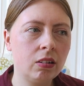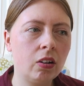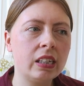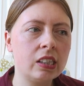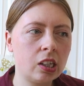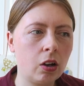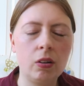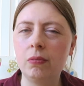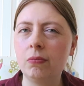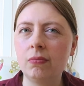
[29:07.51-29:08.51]
on its
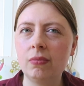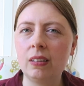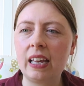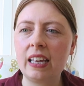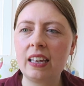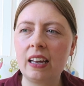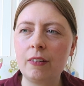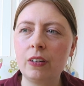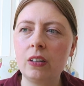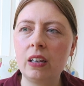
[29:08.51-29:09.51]
own, like, I
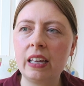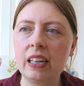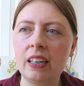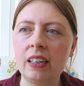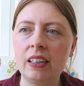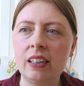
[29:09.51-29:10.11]
feel like